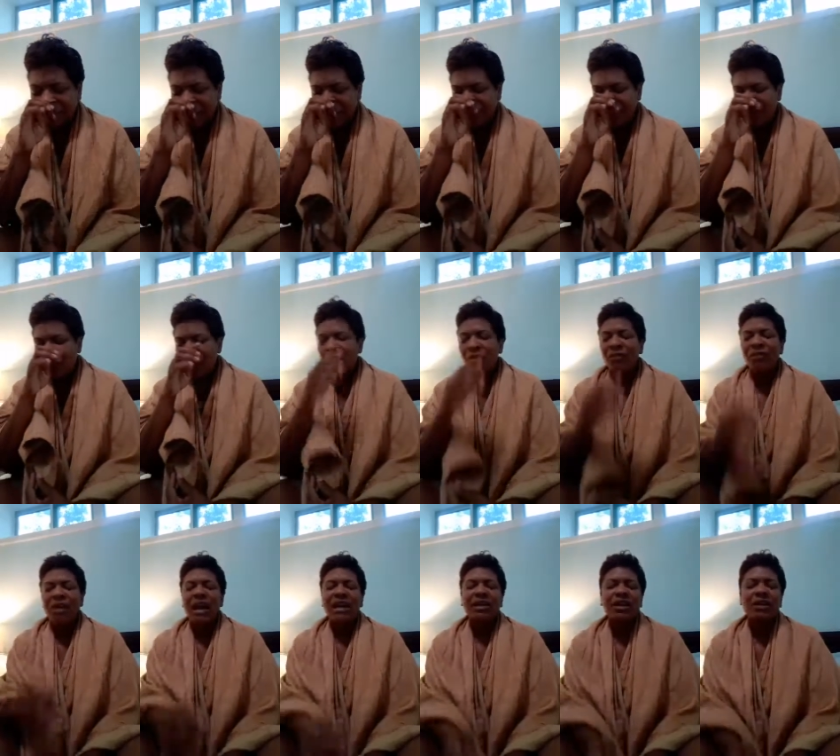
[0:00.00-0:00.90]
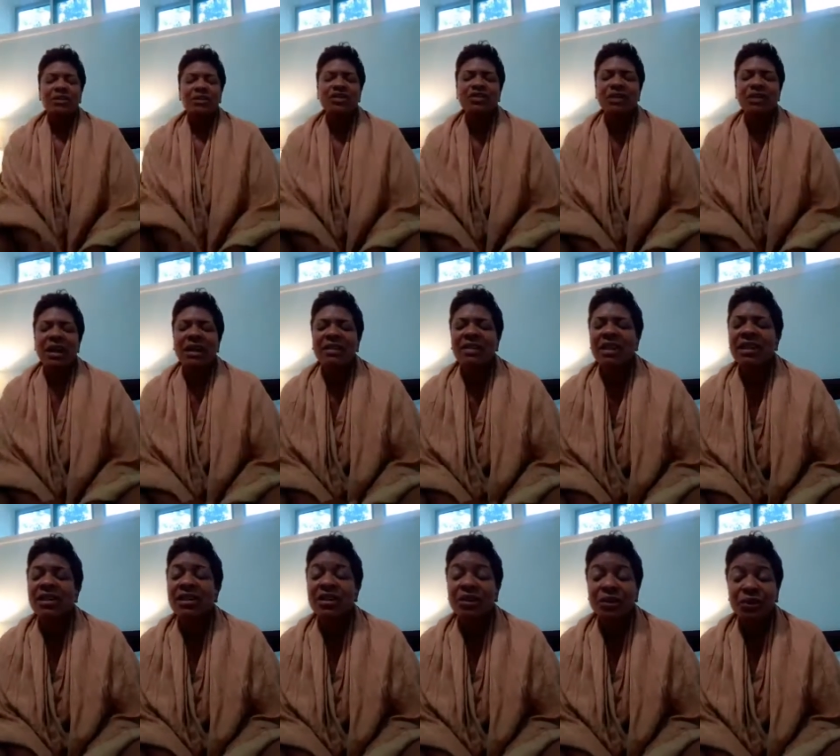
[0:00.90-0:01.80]
and that we will find our strength
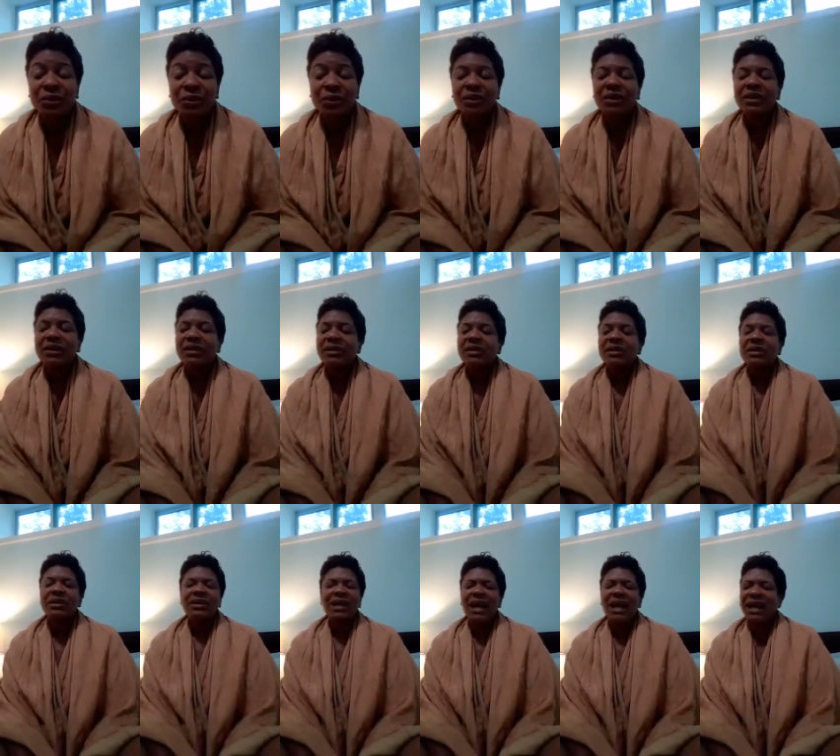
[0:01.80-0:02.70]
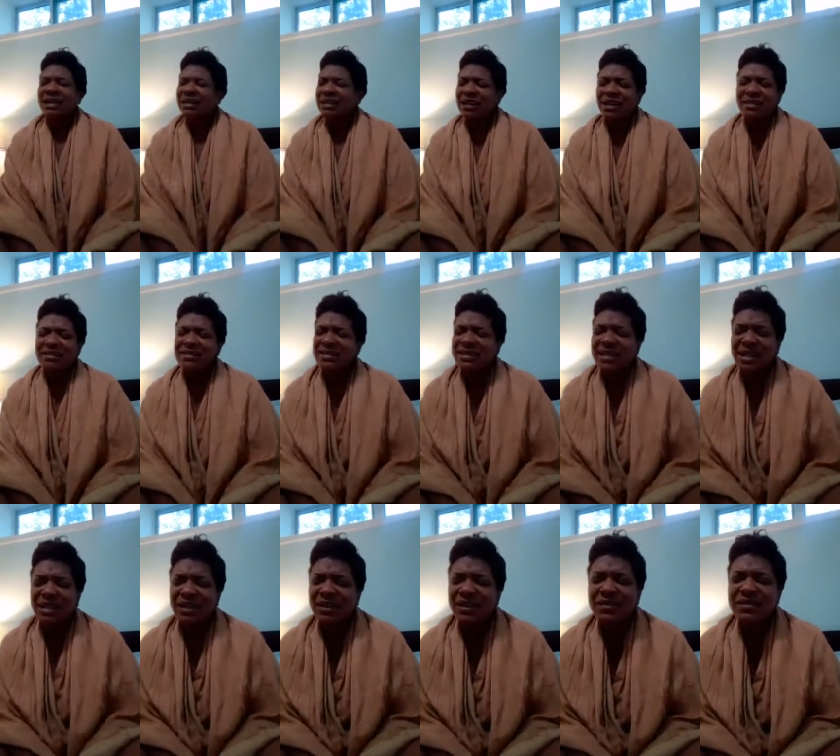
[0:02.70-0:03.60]
in you, not in
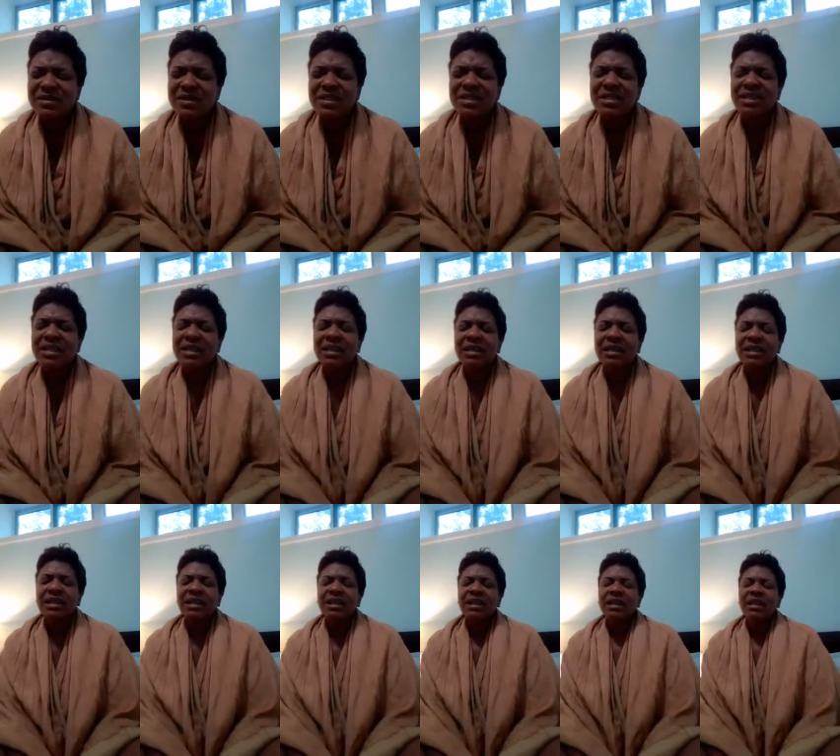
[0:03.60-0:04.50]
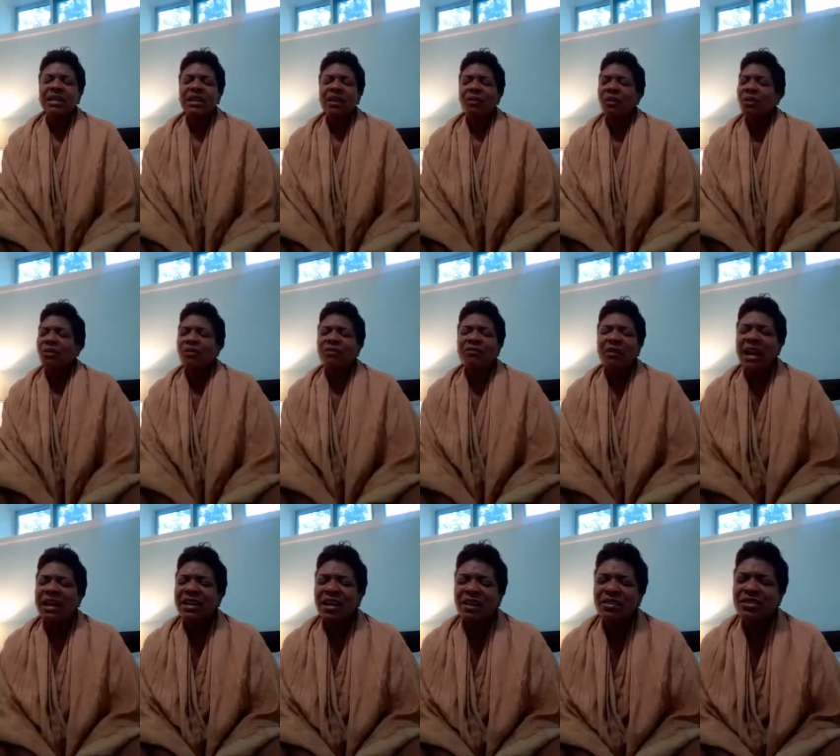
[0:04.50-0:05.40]
ourselves, that we will
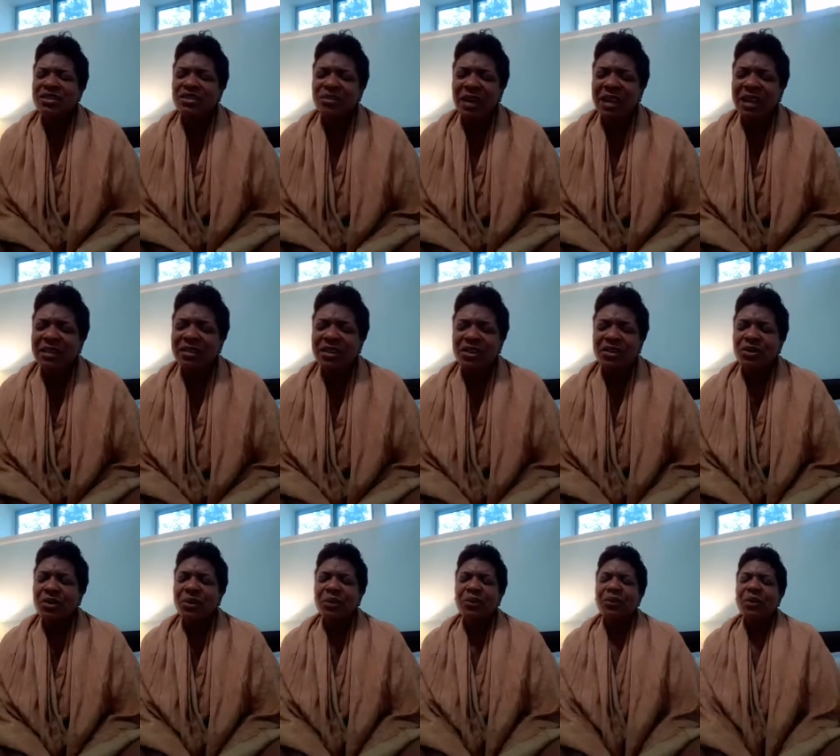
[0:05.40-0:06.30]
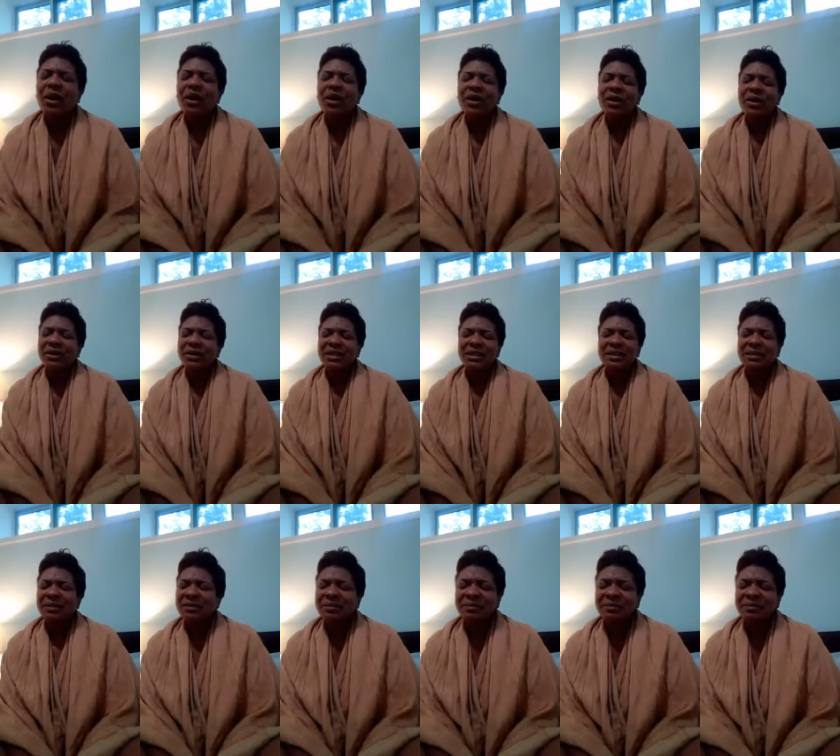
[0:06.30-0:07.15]
find our strength in your word.